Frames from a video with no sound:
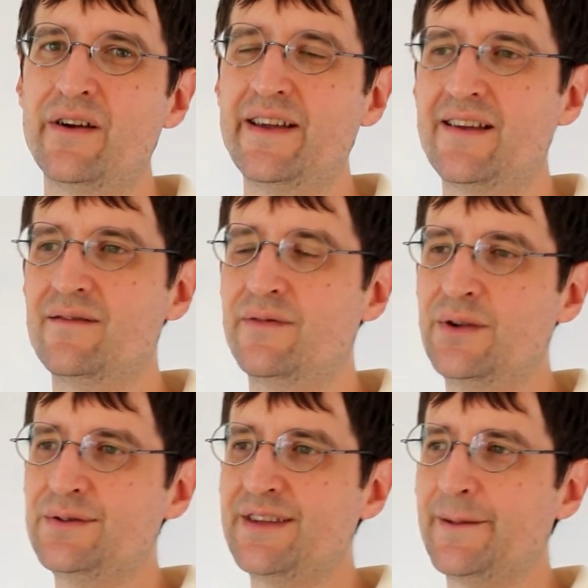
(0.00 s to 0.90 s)

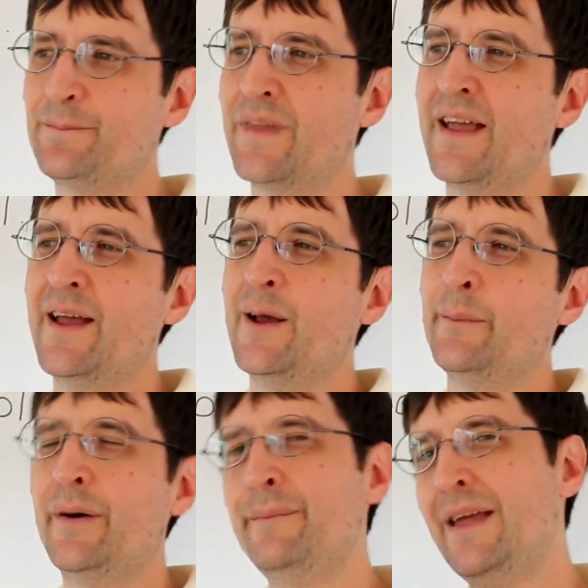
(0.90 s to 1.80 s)
confusing.
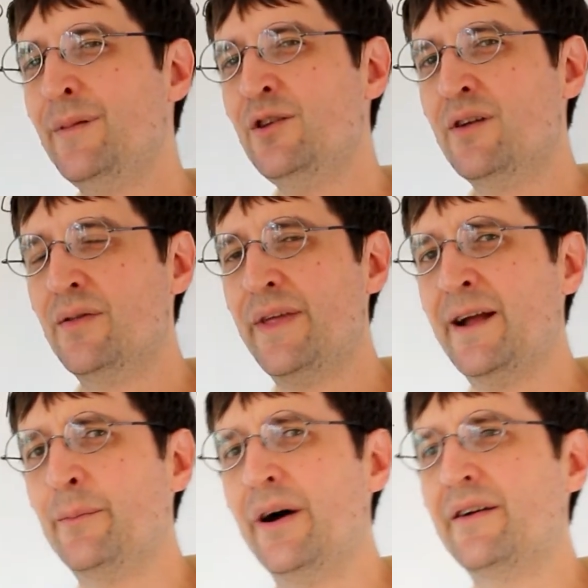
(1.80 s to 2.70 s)
But maybe you could
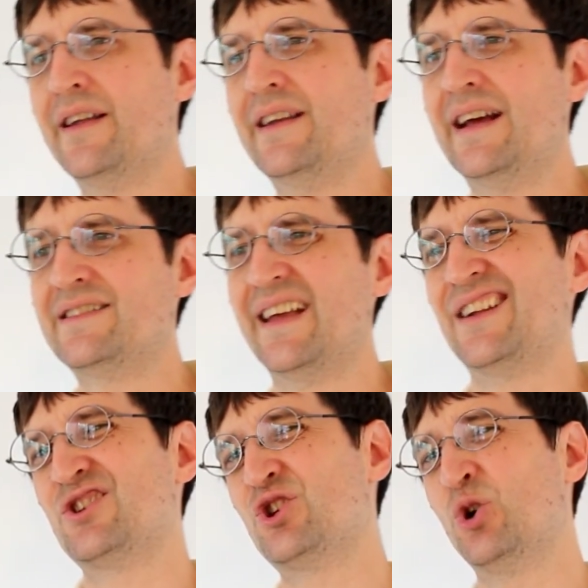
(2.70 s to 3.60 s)
think about it as like
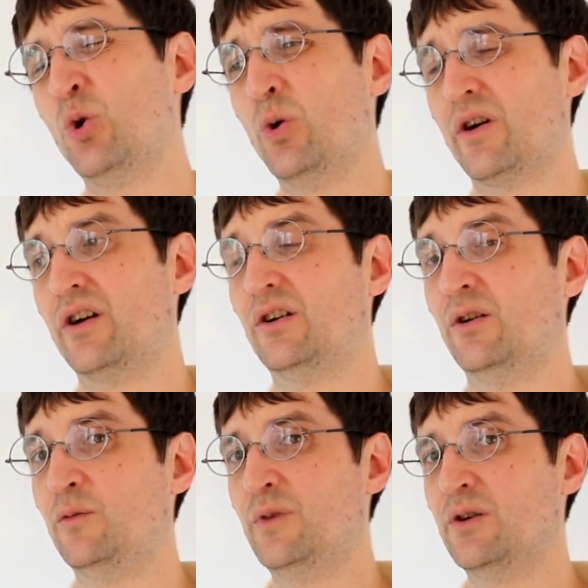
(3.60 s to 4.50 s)
a chore
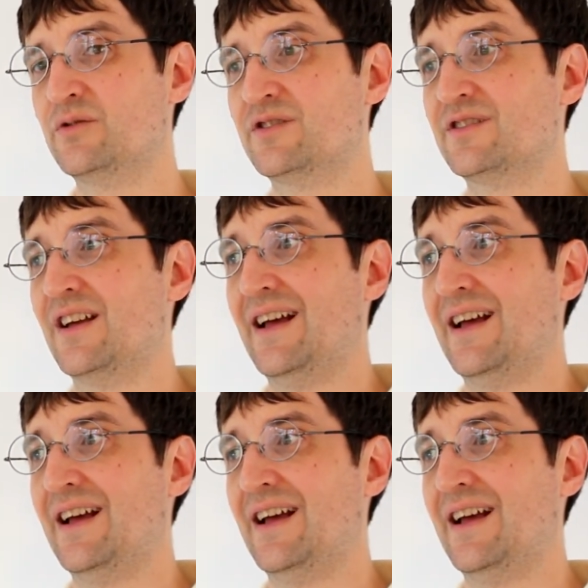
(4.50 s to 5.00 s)
almost.